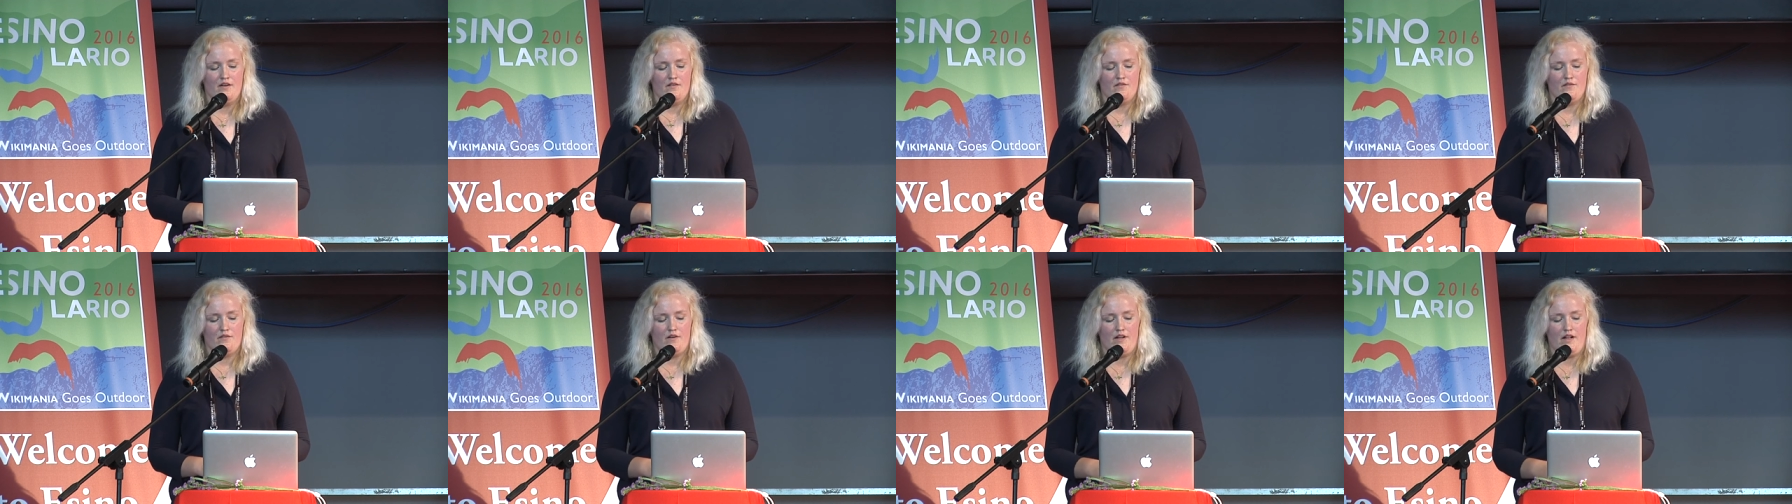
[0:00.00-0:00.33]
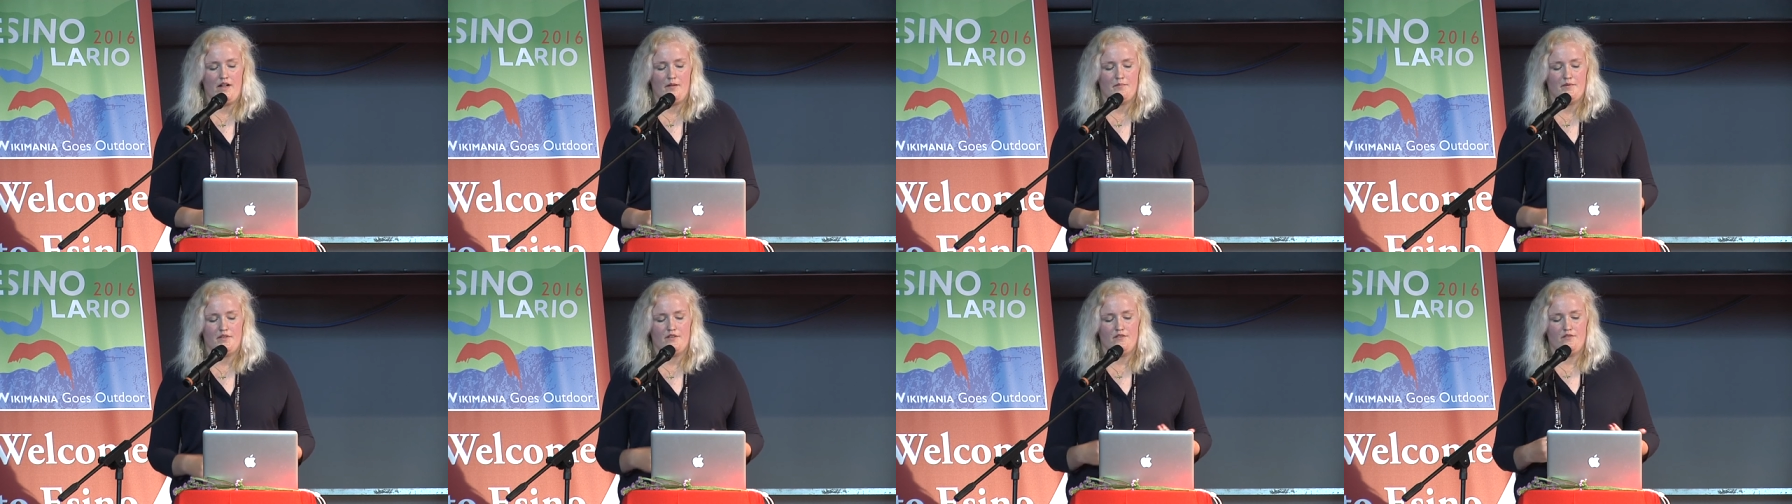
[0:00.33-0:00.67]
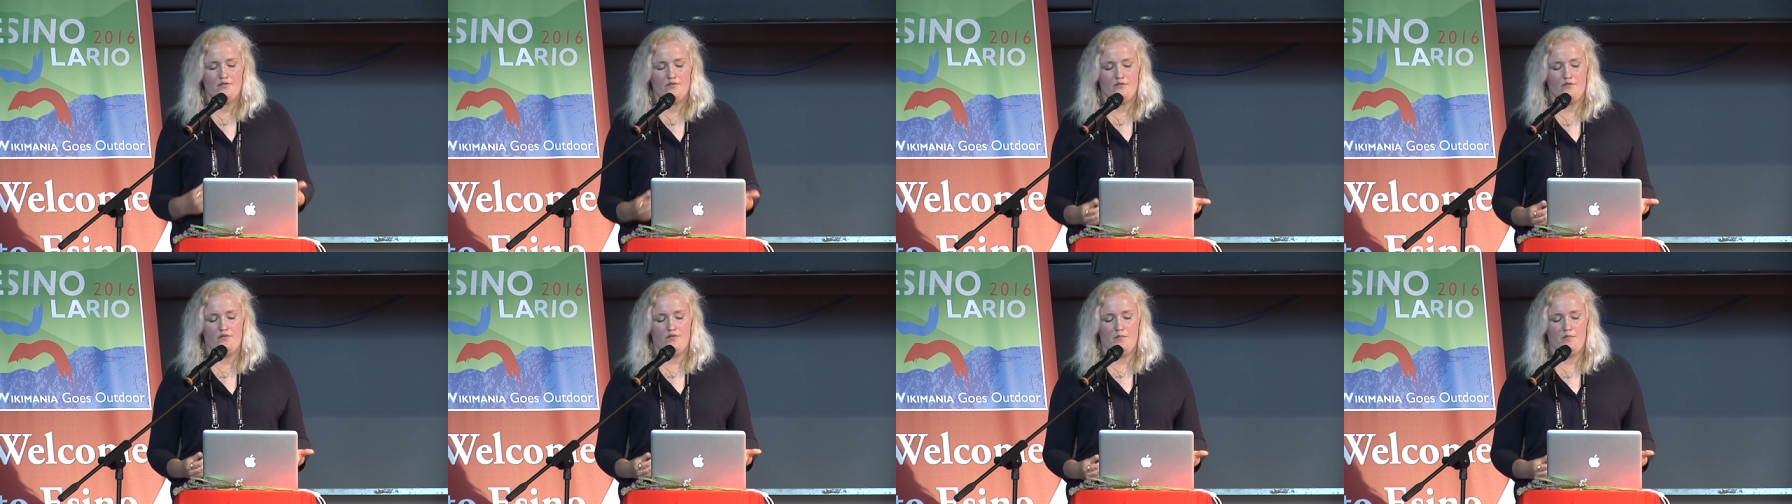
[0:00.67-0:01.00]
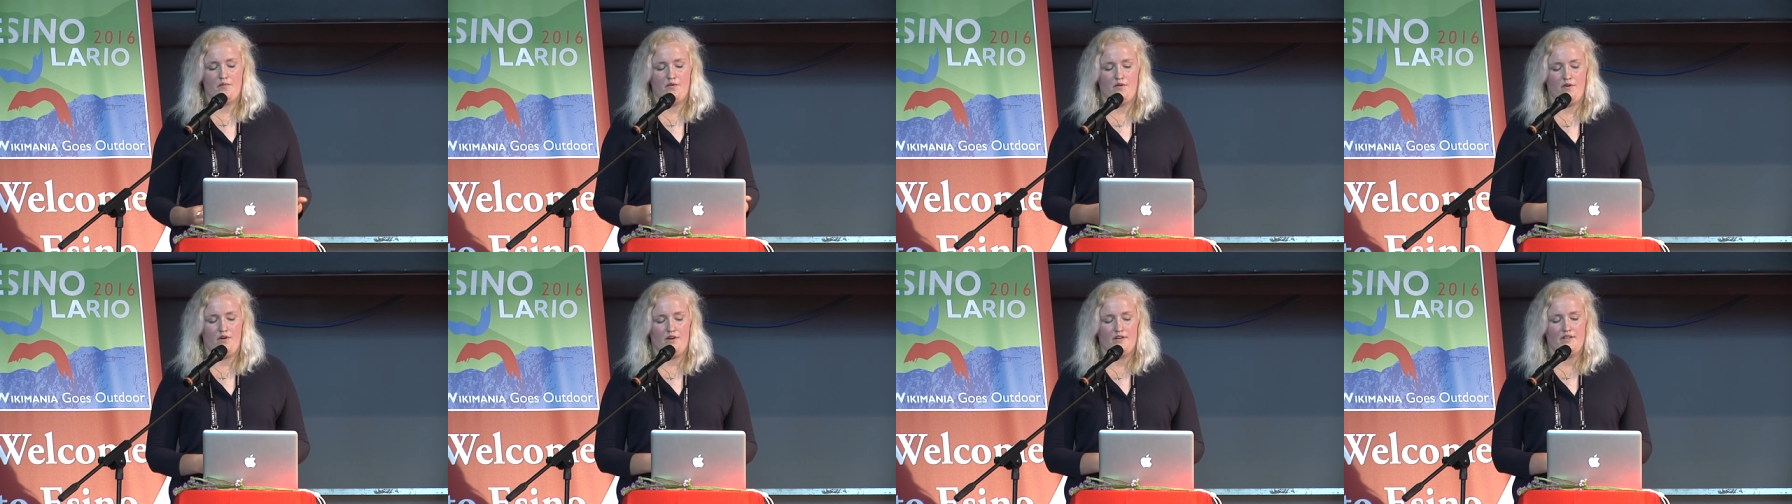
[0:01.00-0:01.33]
for helping to
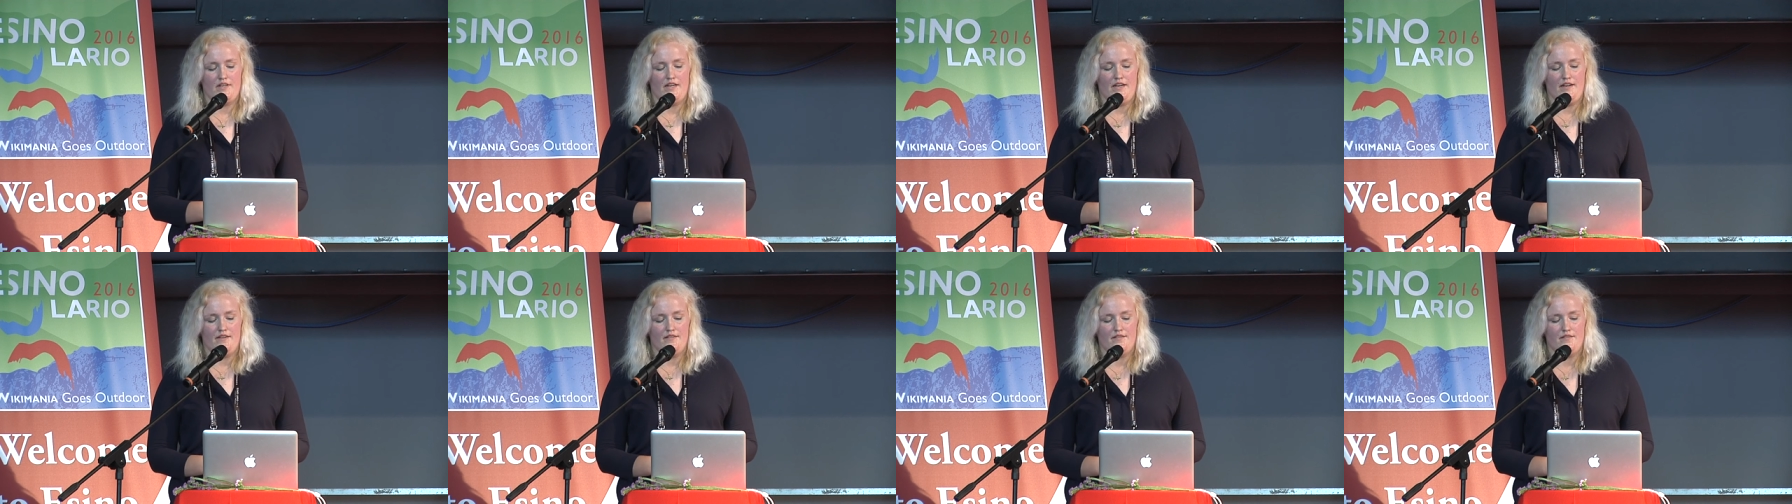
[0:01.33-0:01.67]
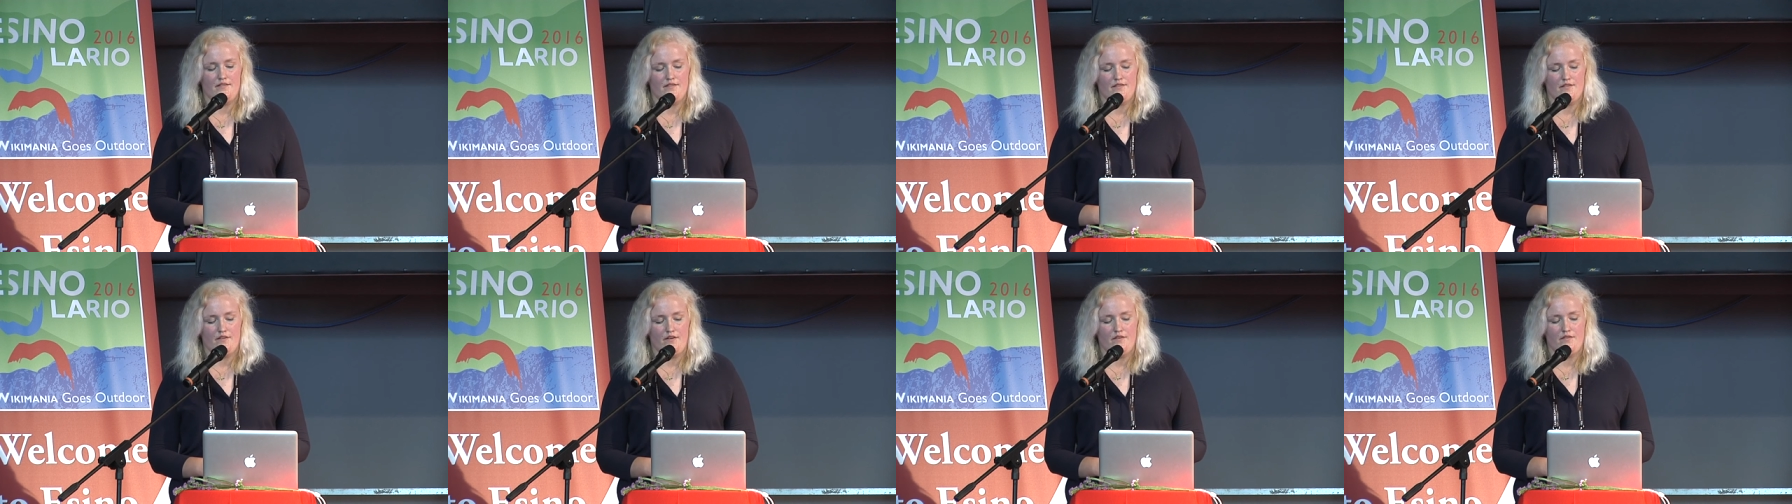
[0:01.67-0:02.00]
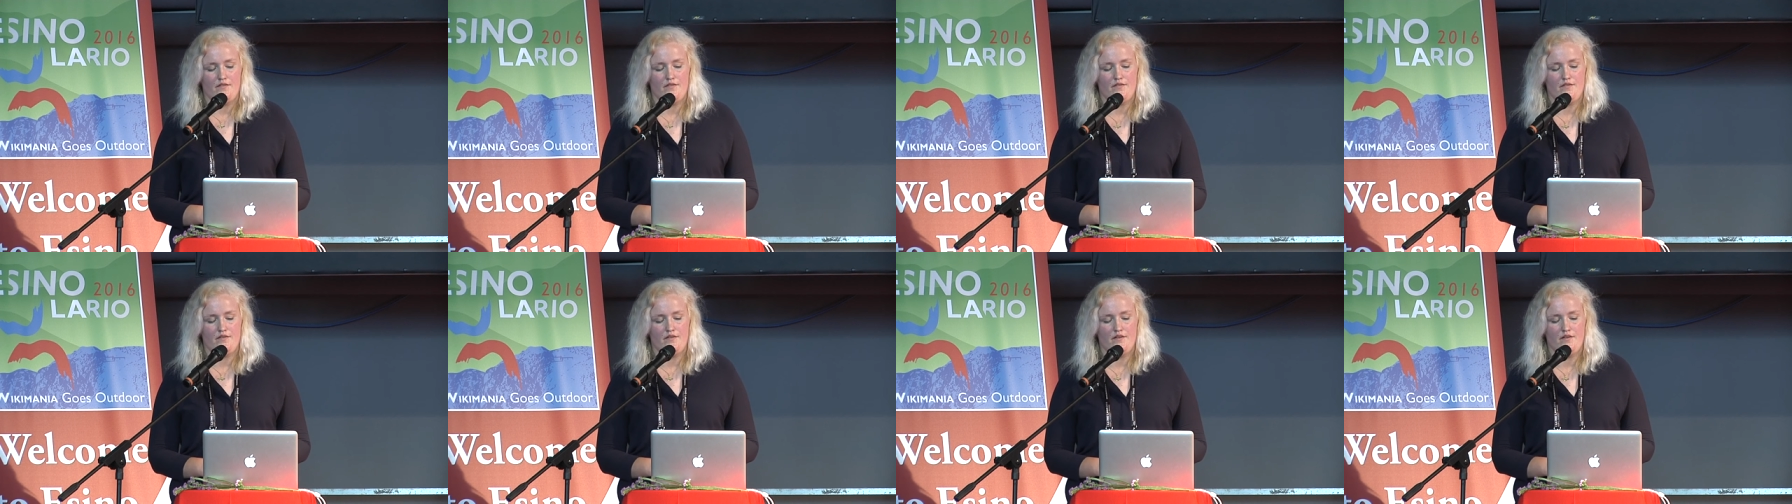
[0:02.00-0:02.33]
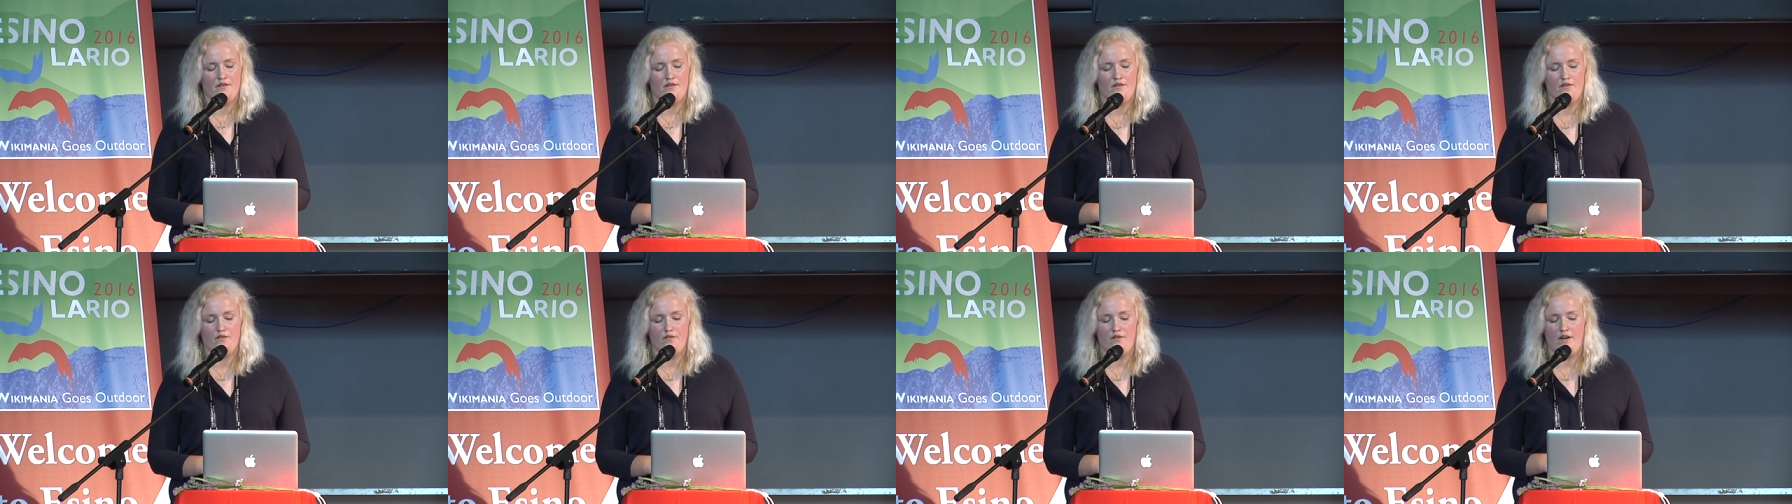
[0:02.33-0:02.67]
report cases of
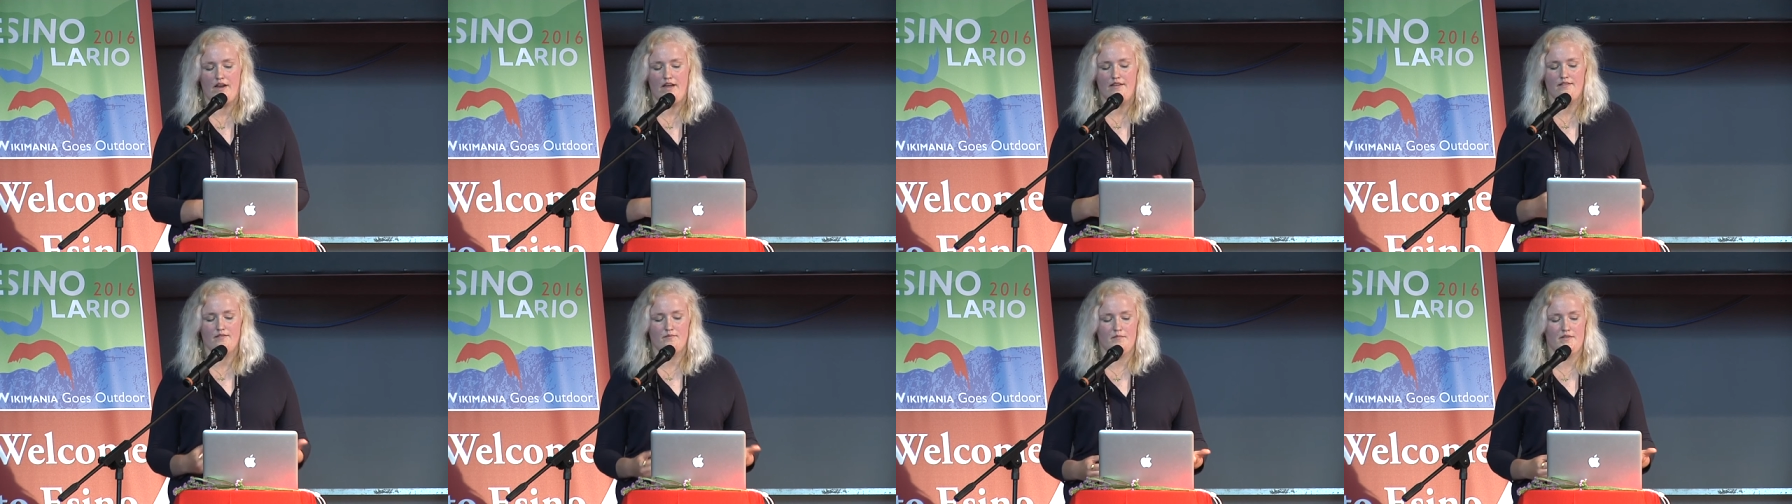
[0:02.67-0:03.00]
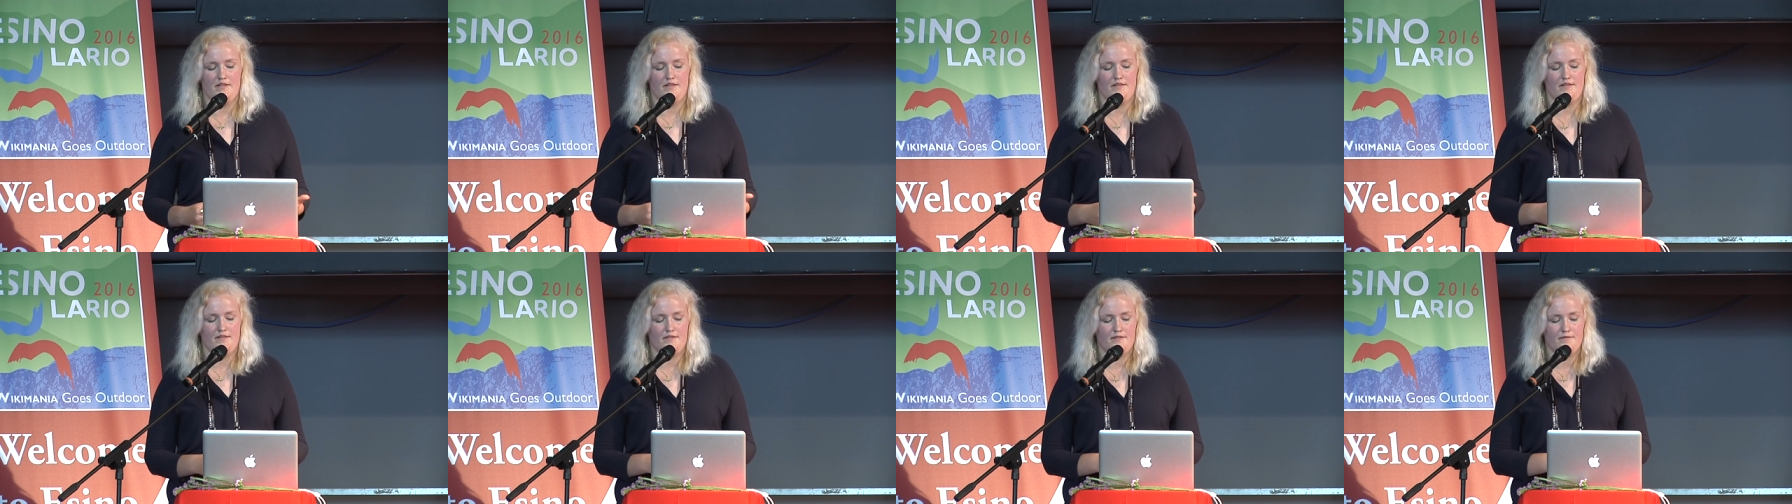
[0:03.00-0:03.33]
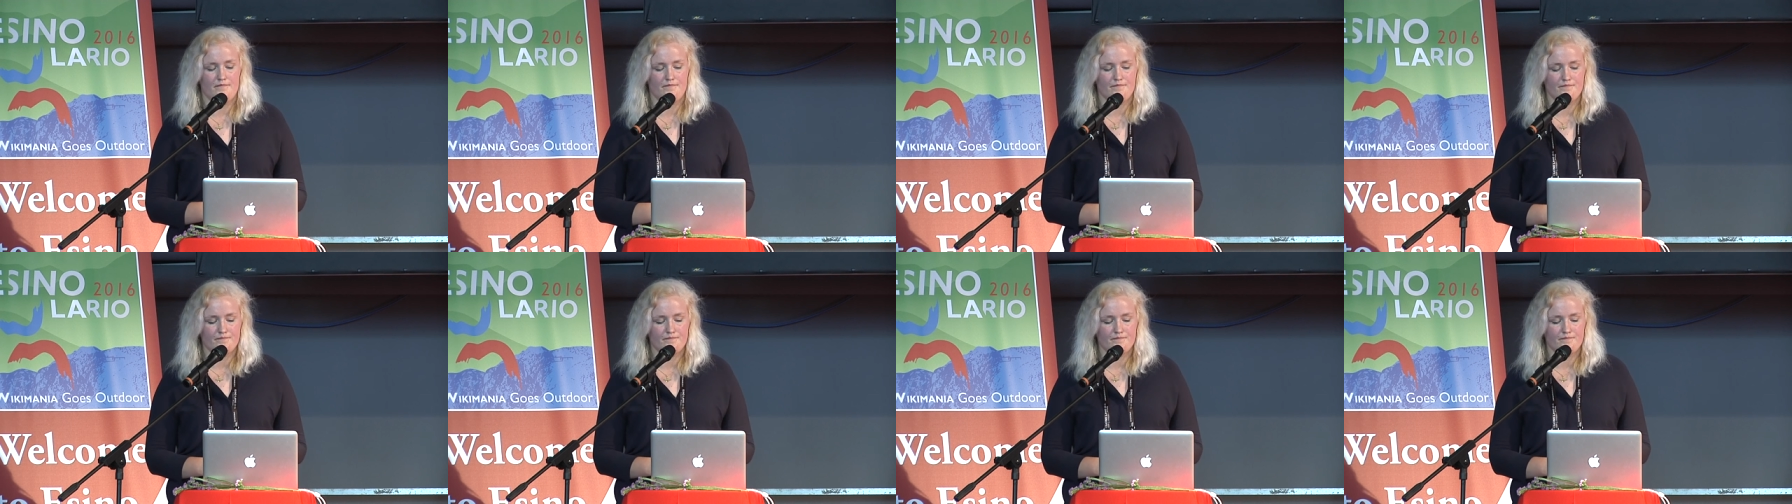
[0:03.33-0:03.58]
harassment,